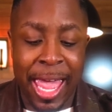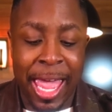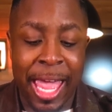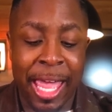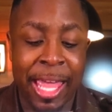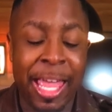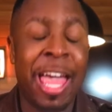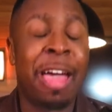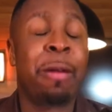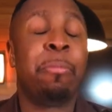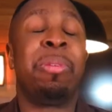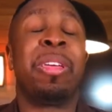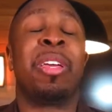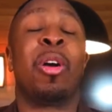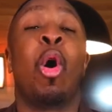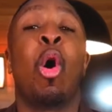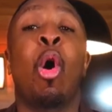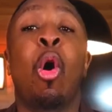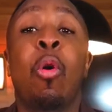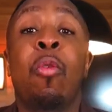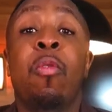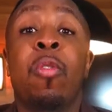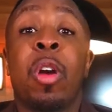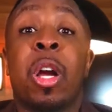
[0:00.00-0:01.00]
and have been
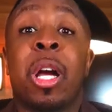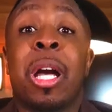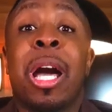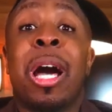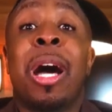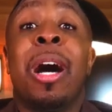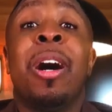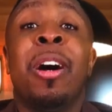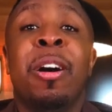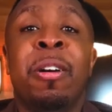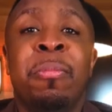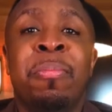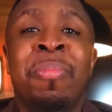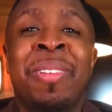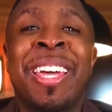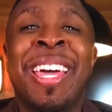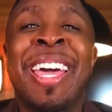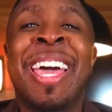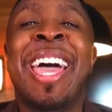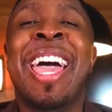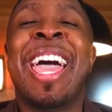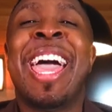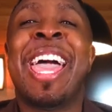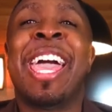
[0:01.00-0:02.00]
overcome,
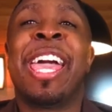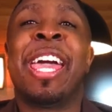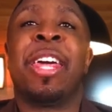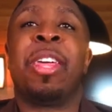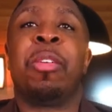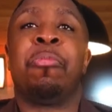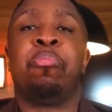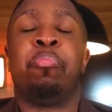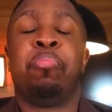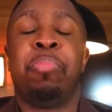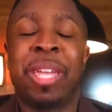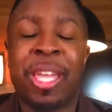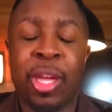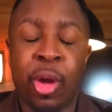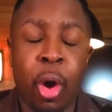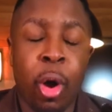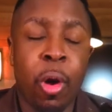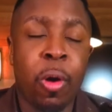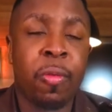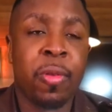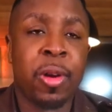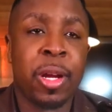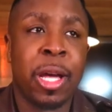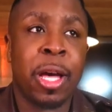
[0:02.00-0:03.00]
and being
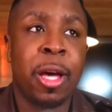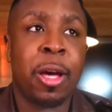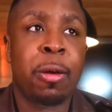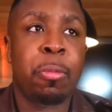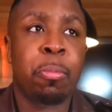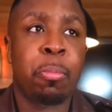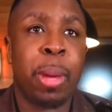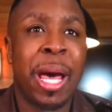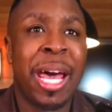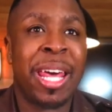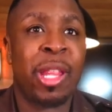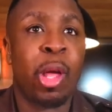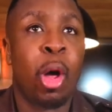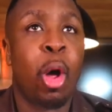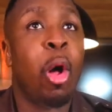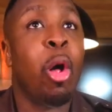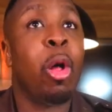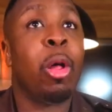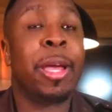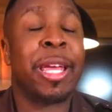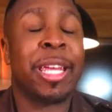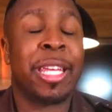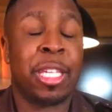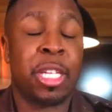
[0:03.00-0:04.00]
overcome by the
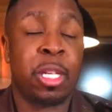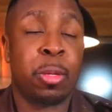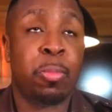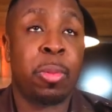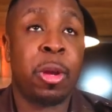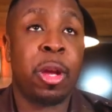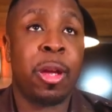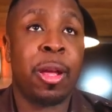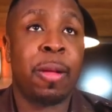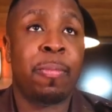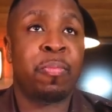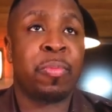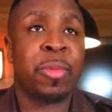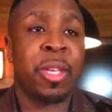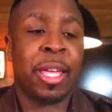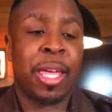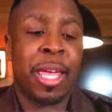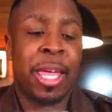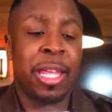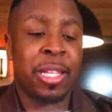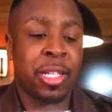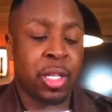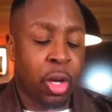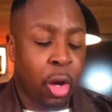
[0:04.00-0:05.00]
Holy
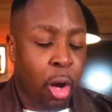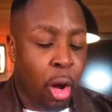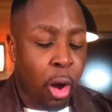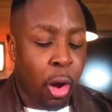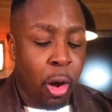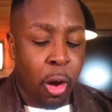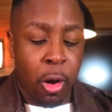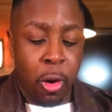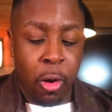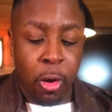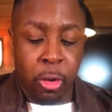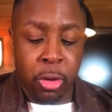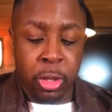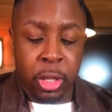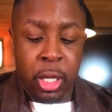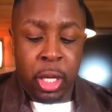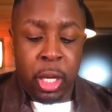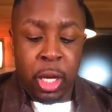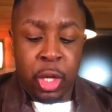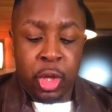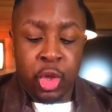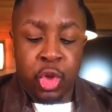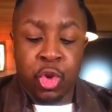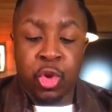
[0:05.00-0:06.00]
Spirit is called
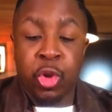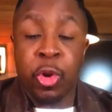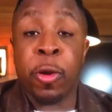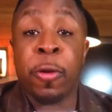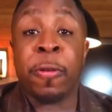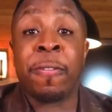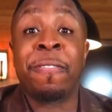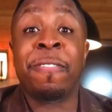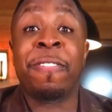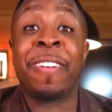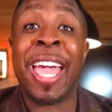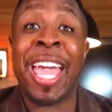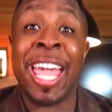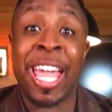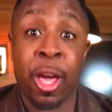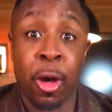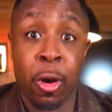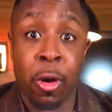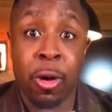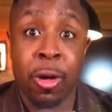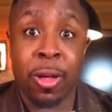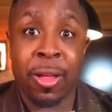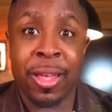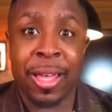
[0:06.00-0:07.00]

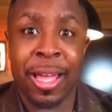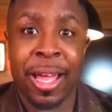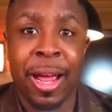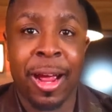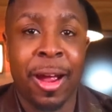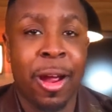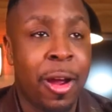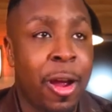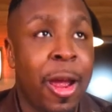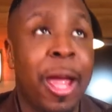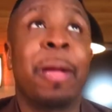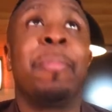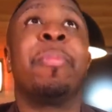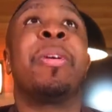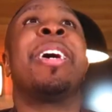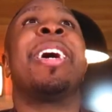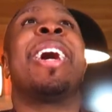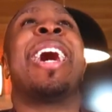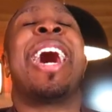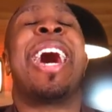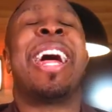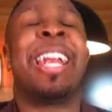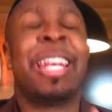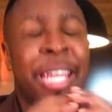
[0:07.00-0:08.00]
travail. All right,
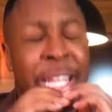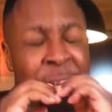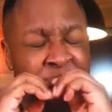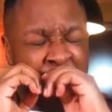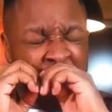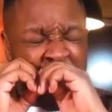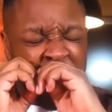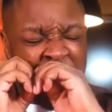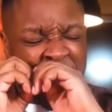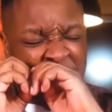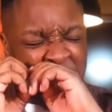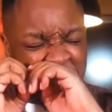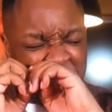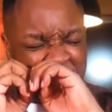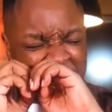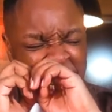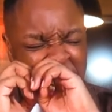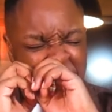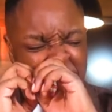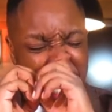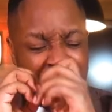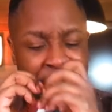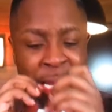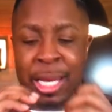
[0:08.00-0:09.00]
I need y'all to
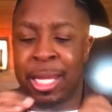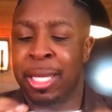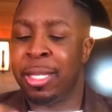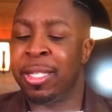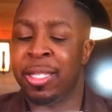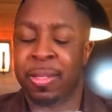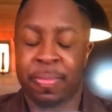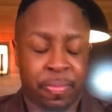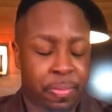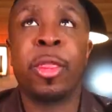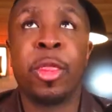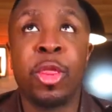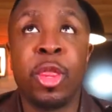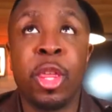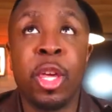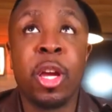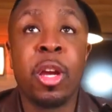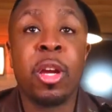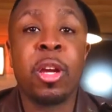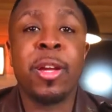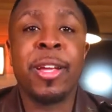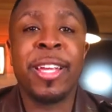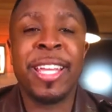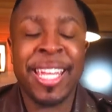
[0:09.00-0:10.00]
understand this.
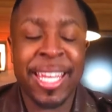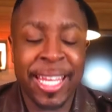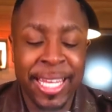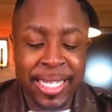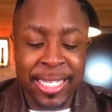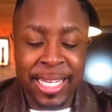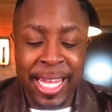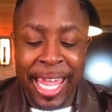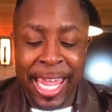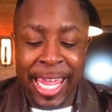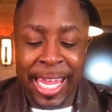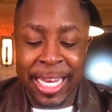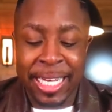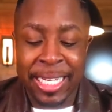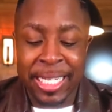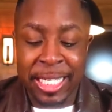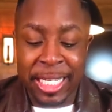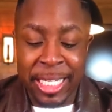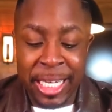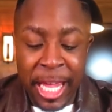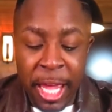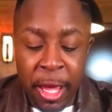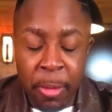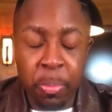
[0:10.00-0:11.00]
There is a
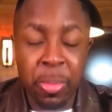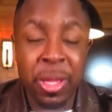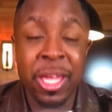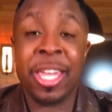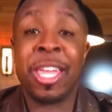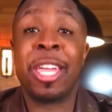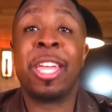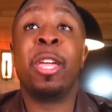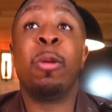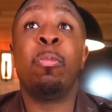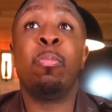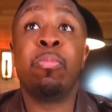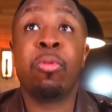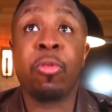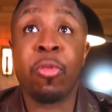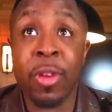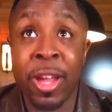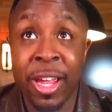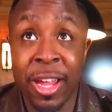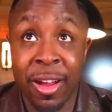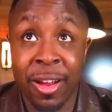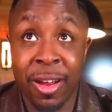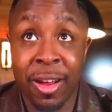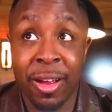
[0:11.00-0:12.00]
depth in
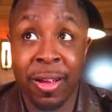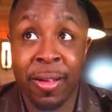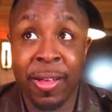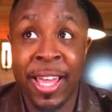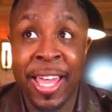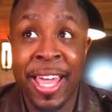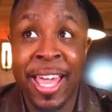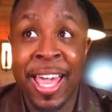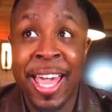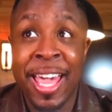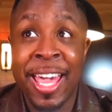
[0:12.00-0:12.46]
prayer